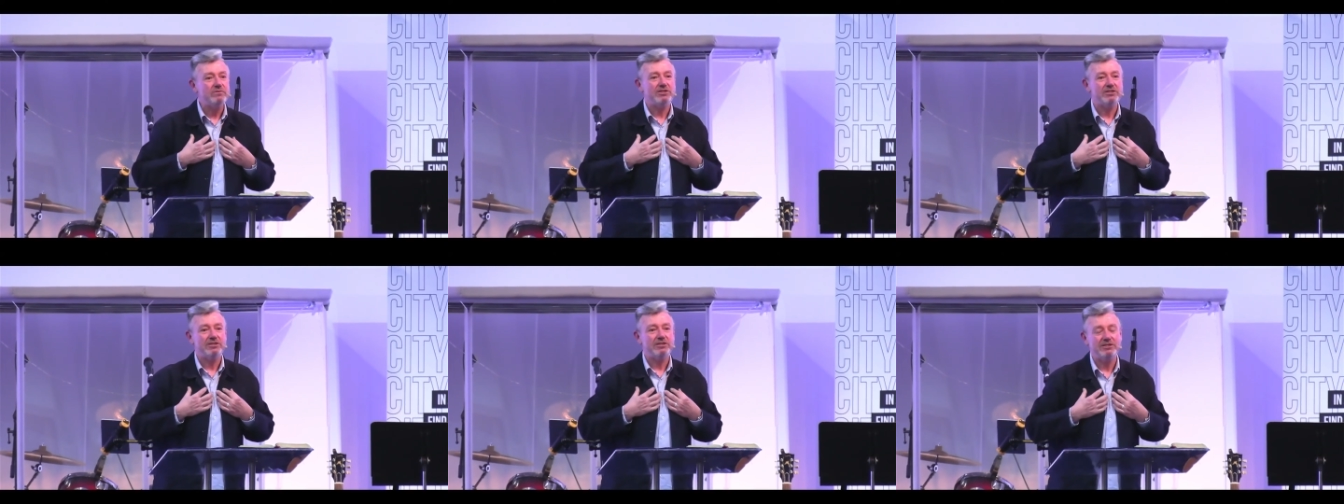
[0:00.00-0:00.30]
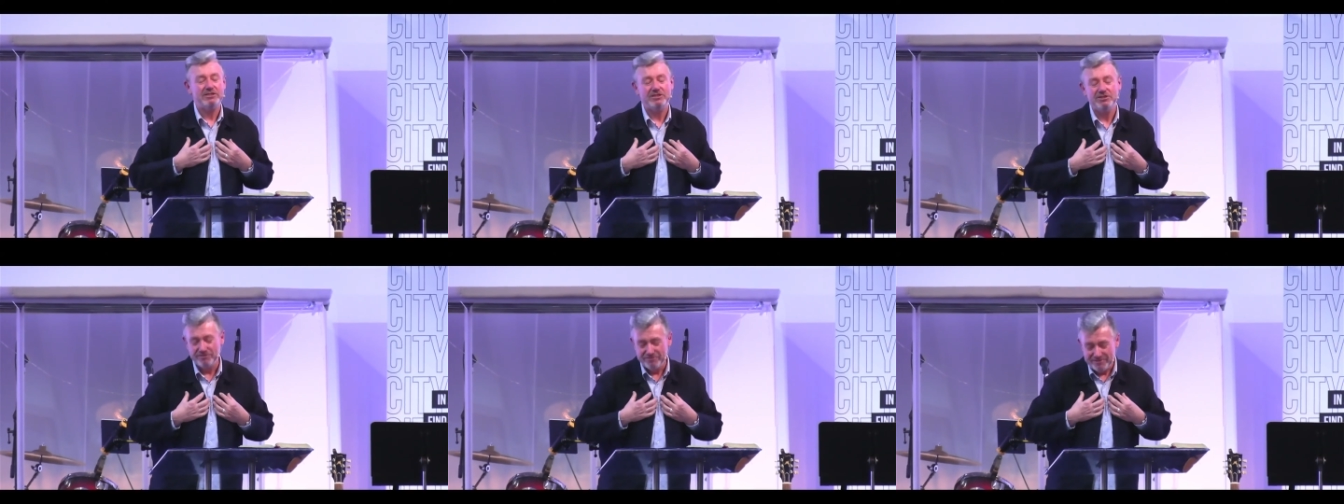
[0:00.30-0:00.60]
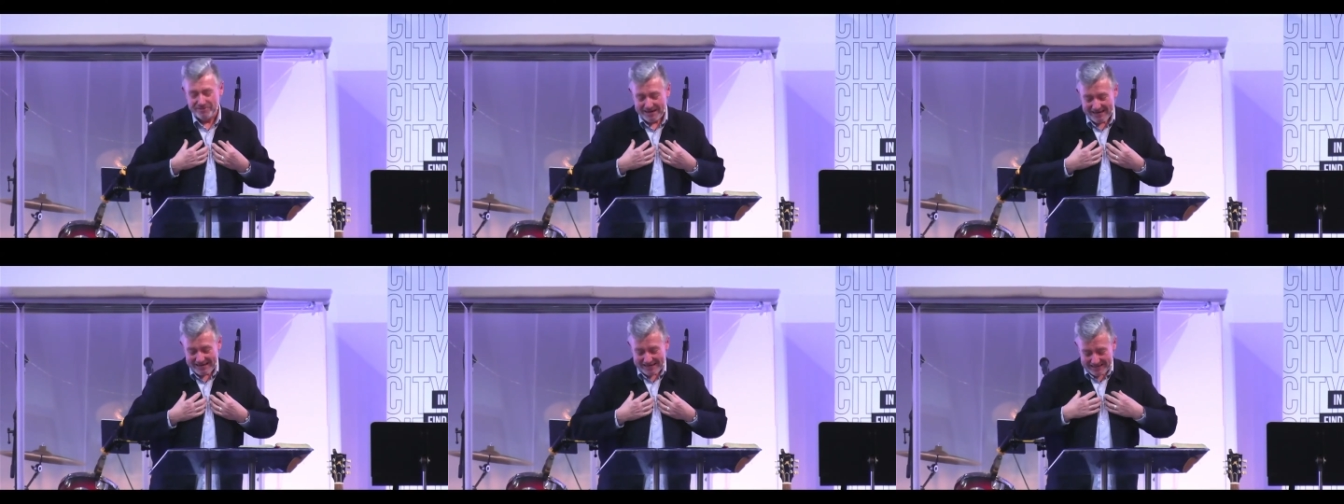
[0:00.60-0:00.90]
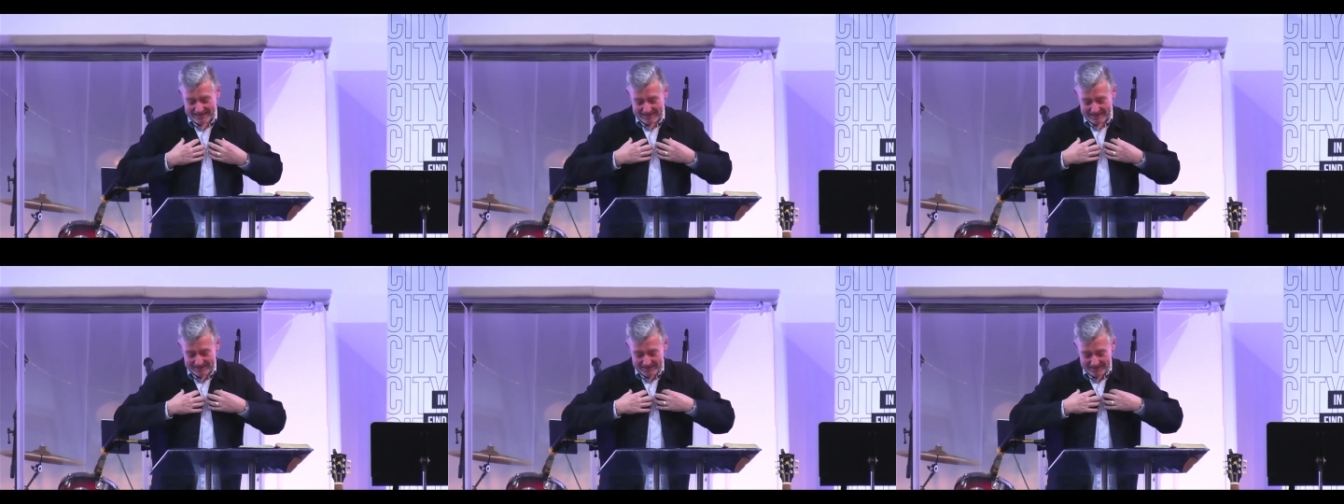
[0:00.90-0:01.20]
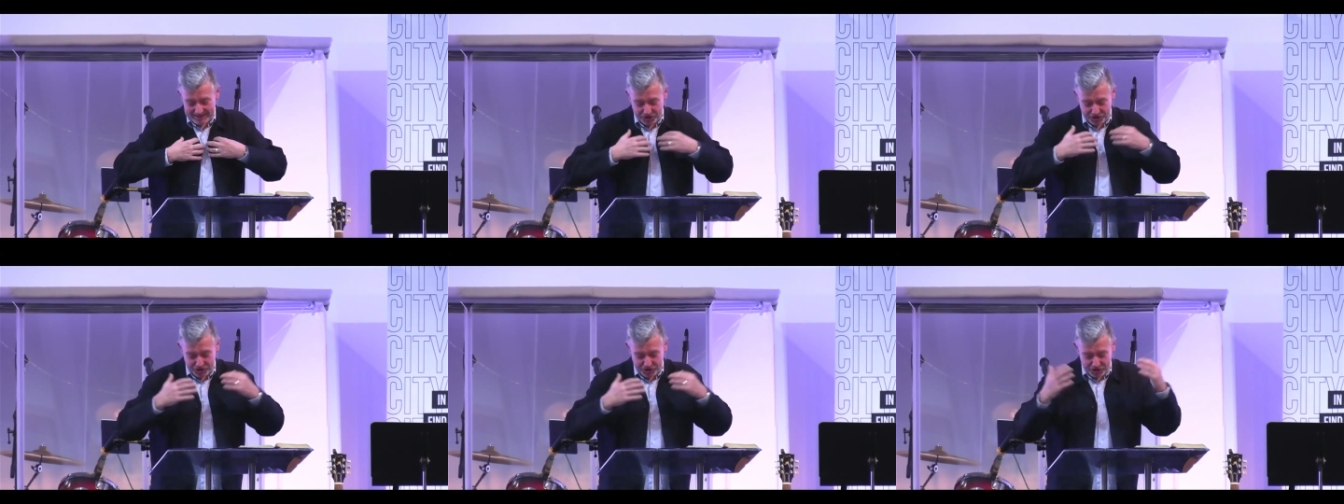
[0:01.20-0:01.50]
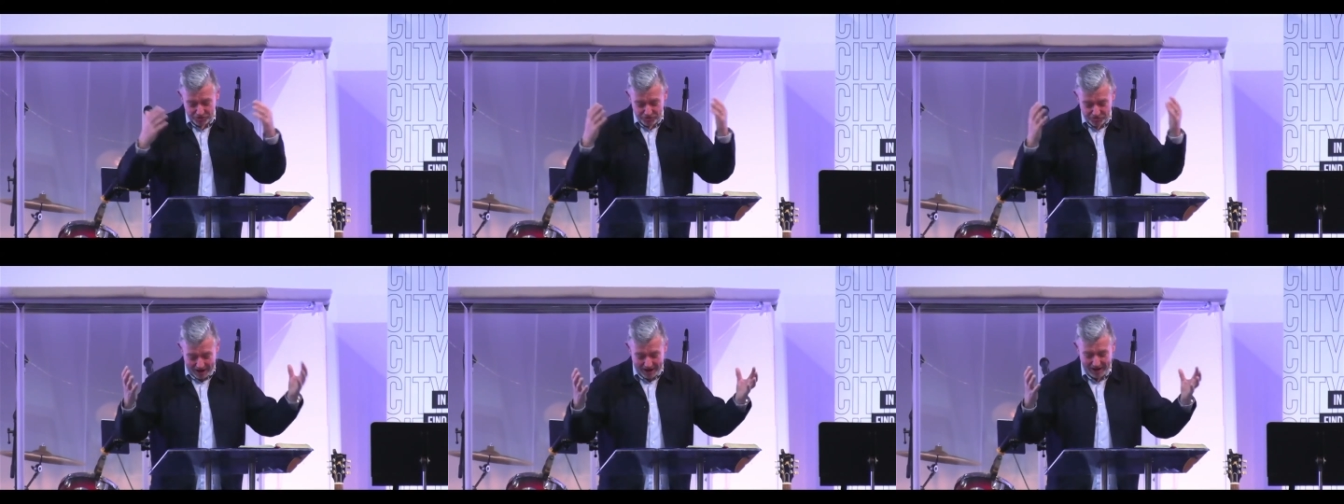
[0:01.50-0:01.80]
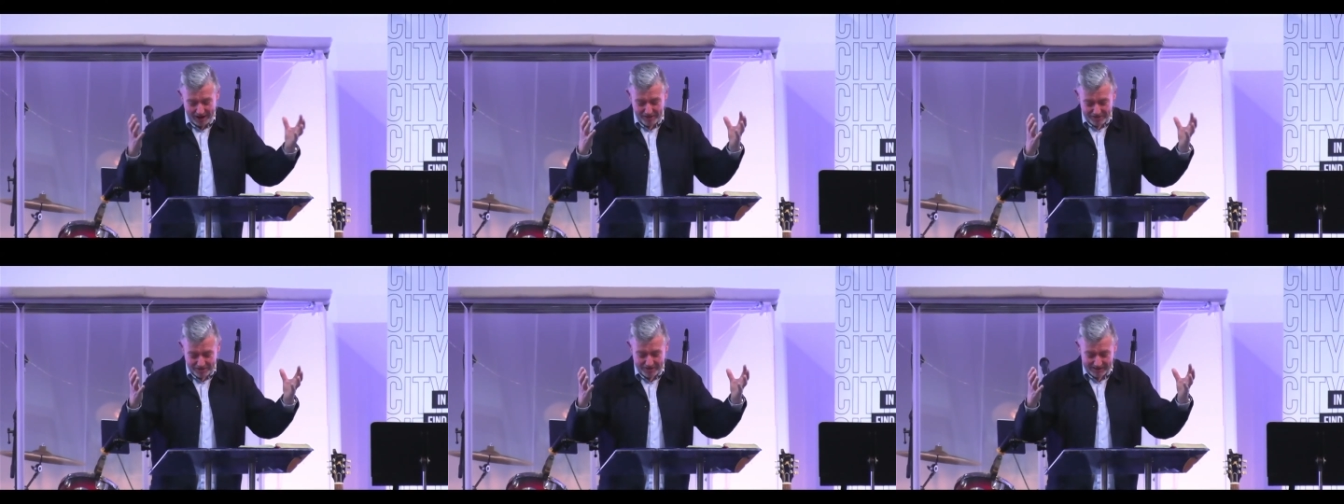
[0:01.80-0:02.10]
to you to
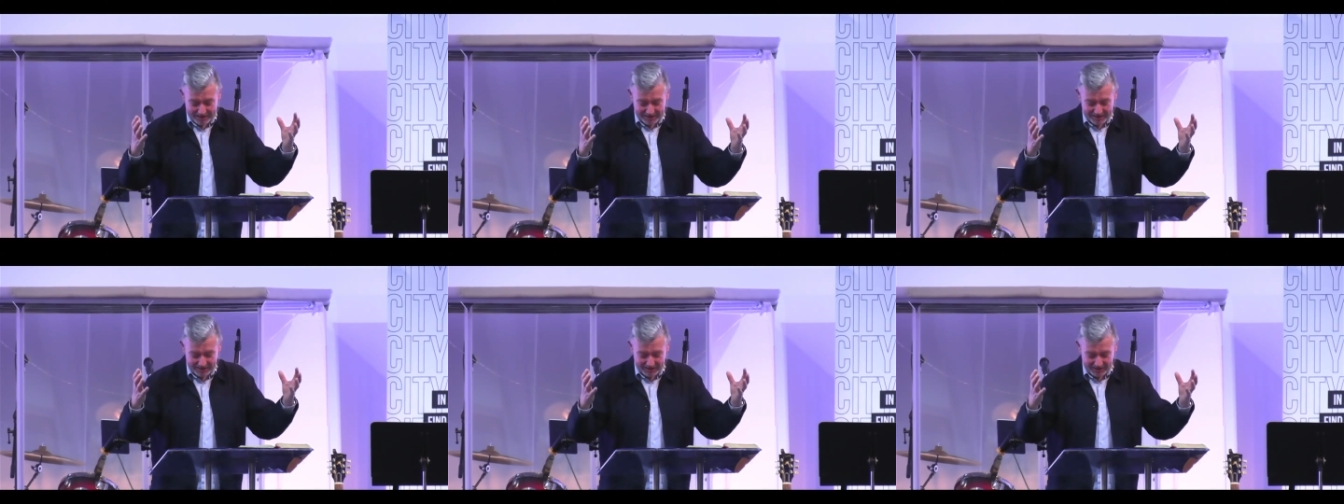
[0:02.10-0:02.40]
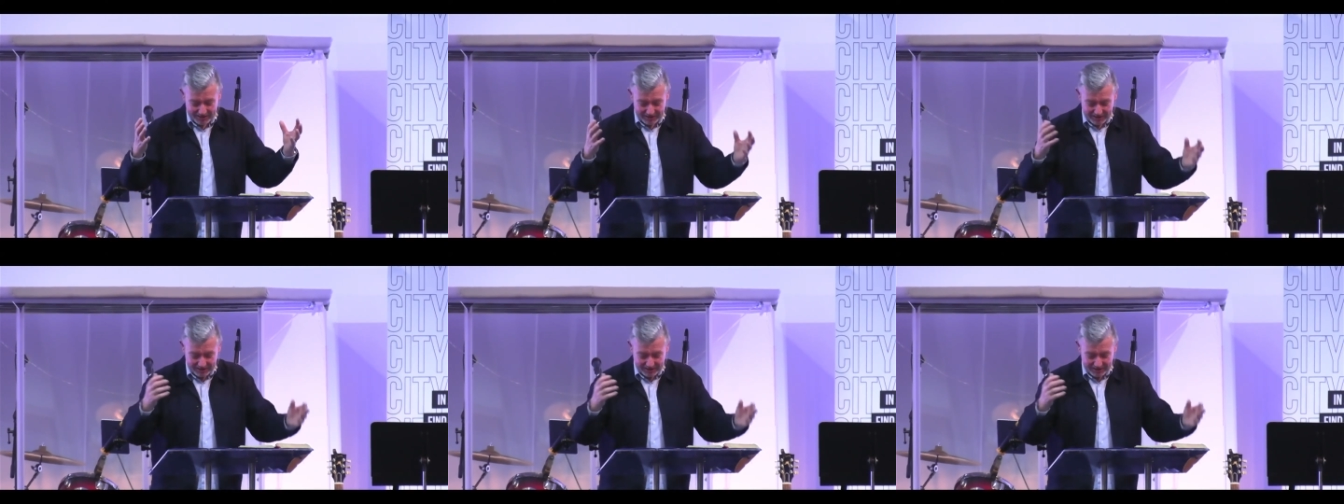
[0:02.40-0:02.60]
others